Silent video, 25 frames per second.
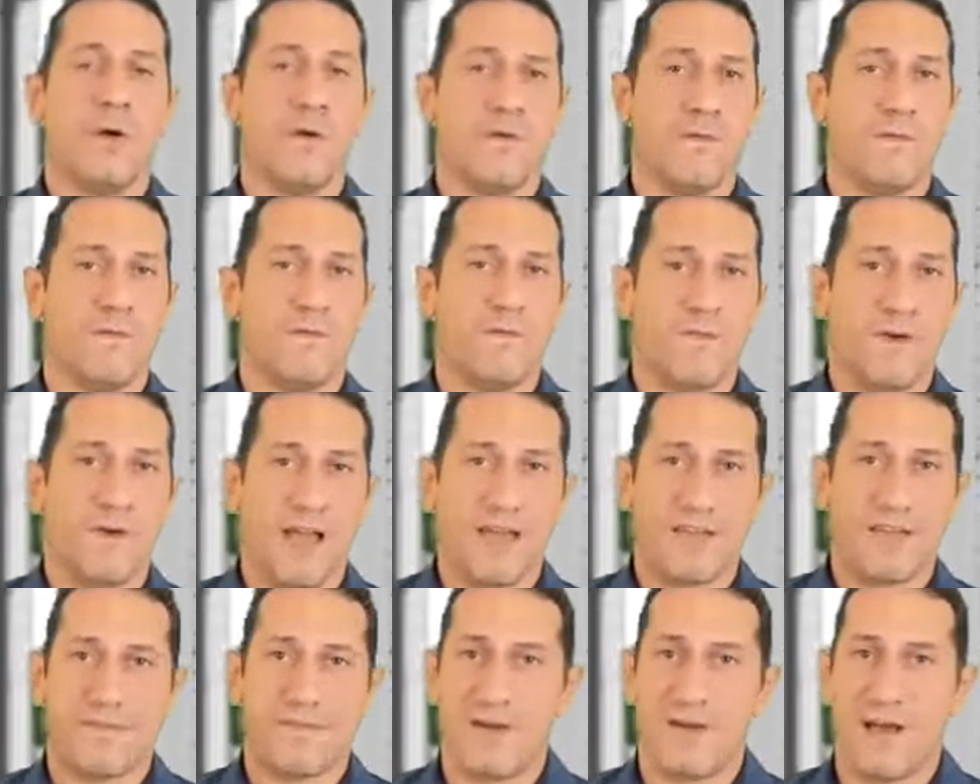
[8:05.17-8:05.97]

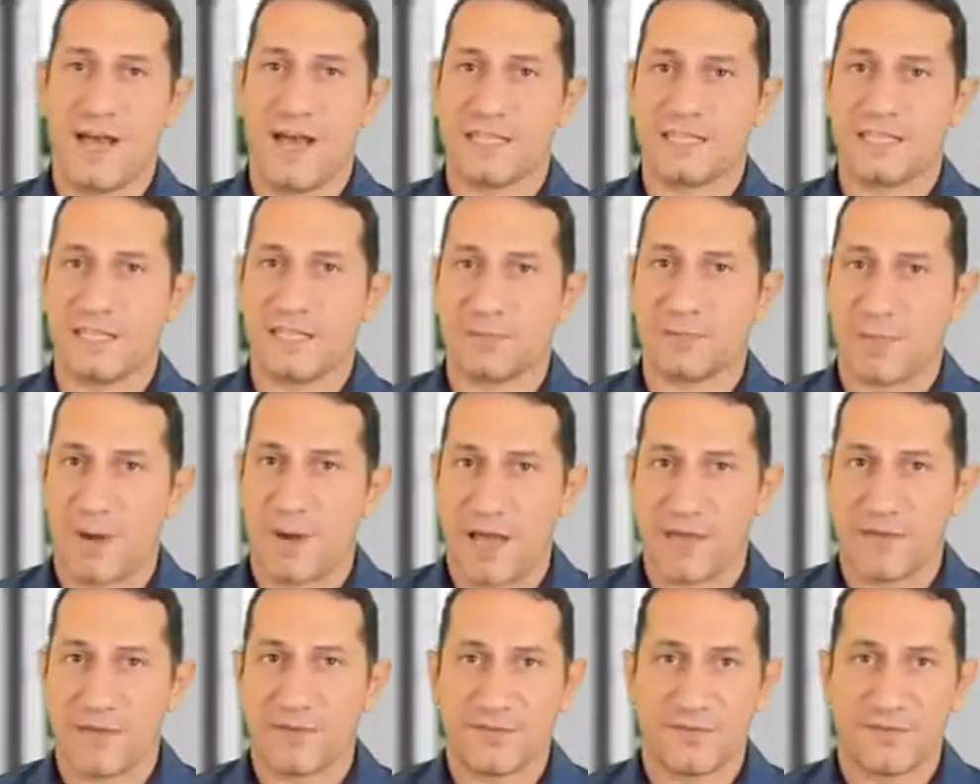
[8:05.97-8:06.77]
500
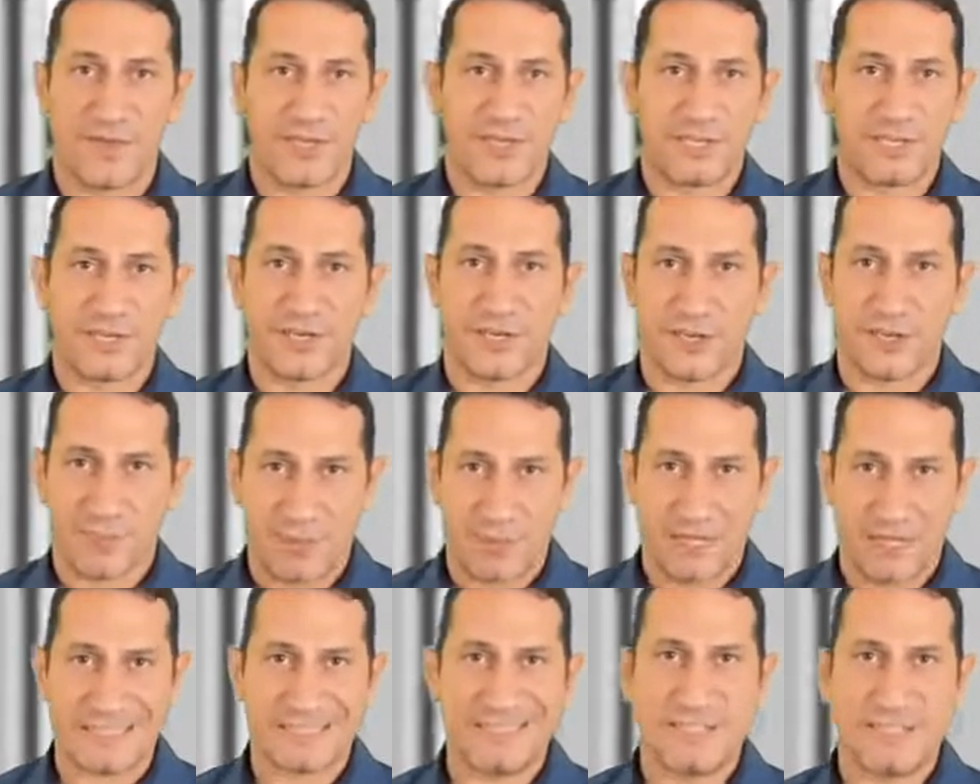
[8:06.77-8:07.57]
private veterinary
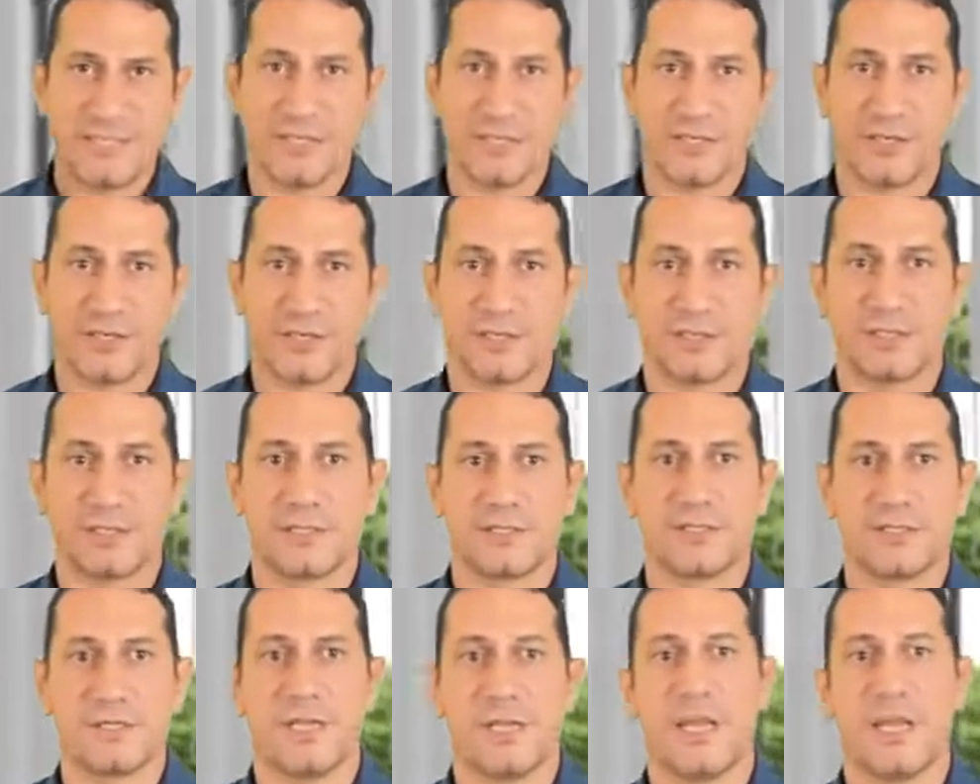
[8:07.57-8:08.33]
practitioners,